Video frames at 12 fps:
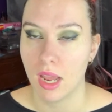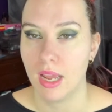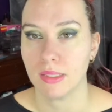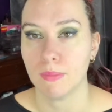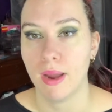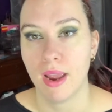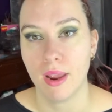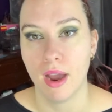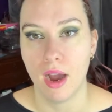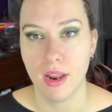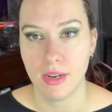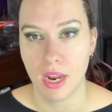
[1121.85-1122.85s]
as my
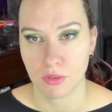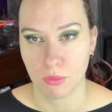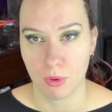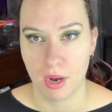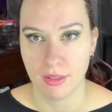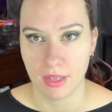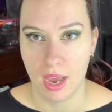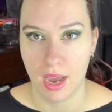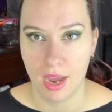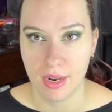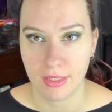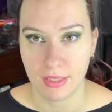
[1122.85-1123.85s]
natural brows
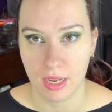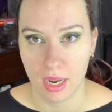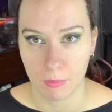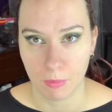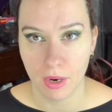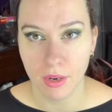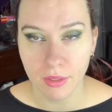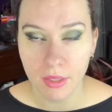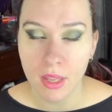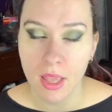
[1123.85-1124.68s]
are dark brown.